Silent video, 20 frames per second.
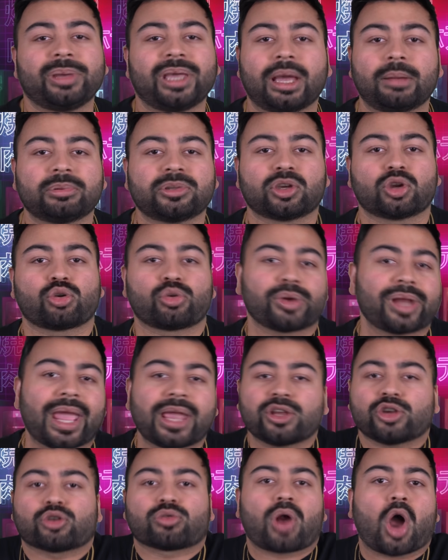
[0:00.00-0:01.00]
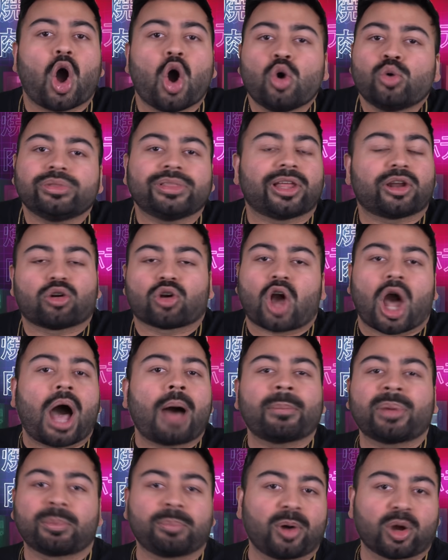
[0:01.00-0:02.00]
be able to create your own little
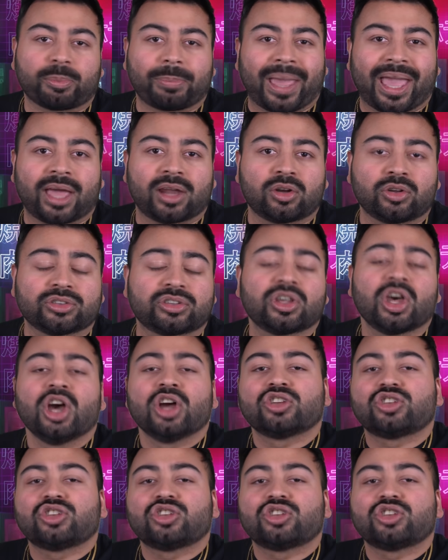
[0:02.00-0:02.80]
comic book panels